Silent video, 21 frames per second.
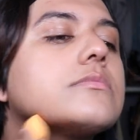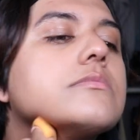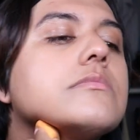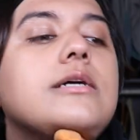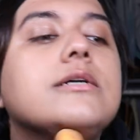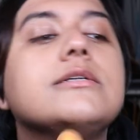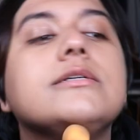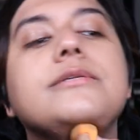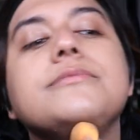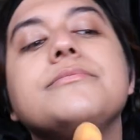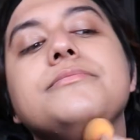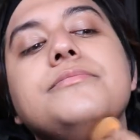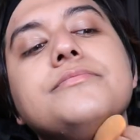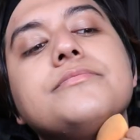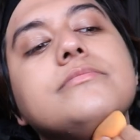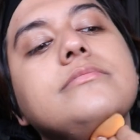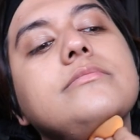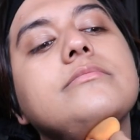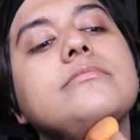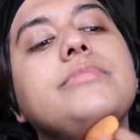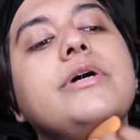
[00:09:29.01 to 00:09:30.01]

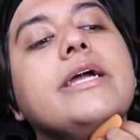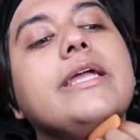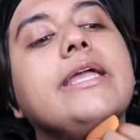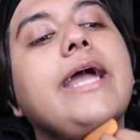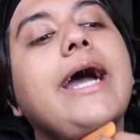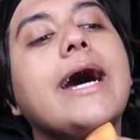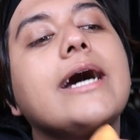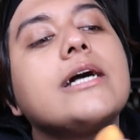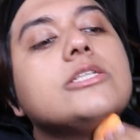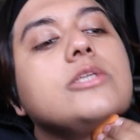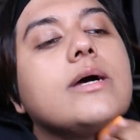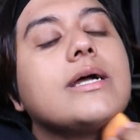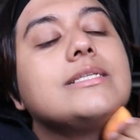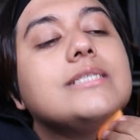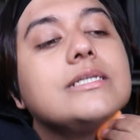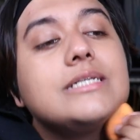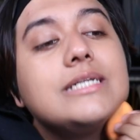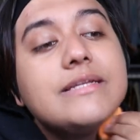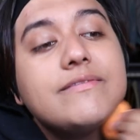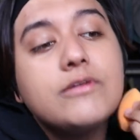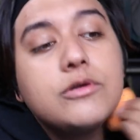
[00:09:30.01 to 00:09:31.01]
But yeah, so I
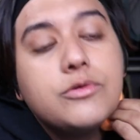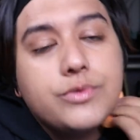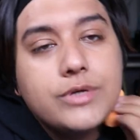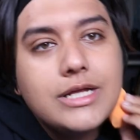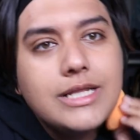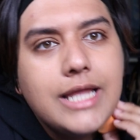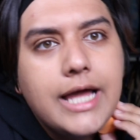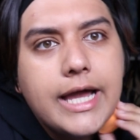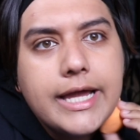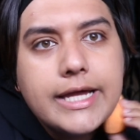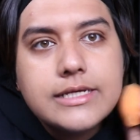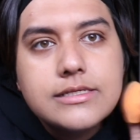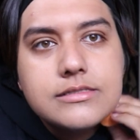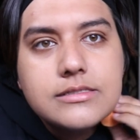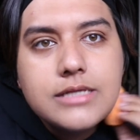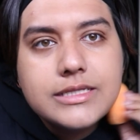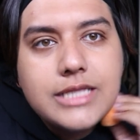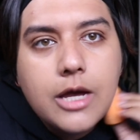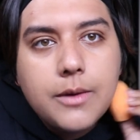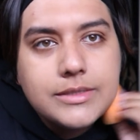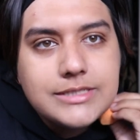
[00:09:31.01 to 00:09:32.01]
didn't even realize
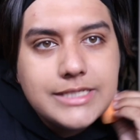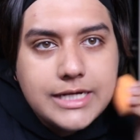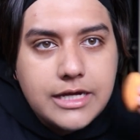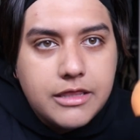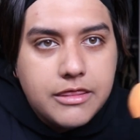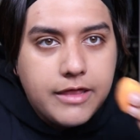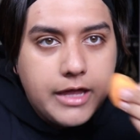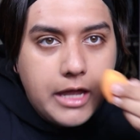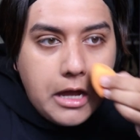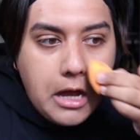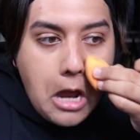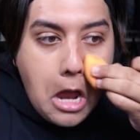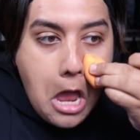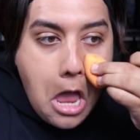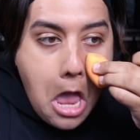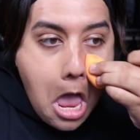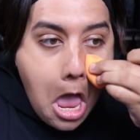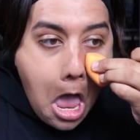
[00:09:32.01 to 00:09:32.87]
that was like a thing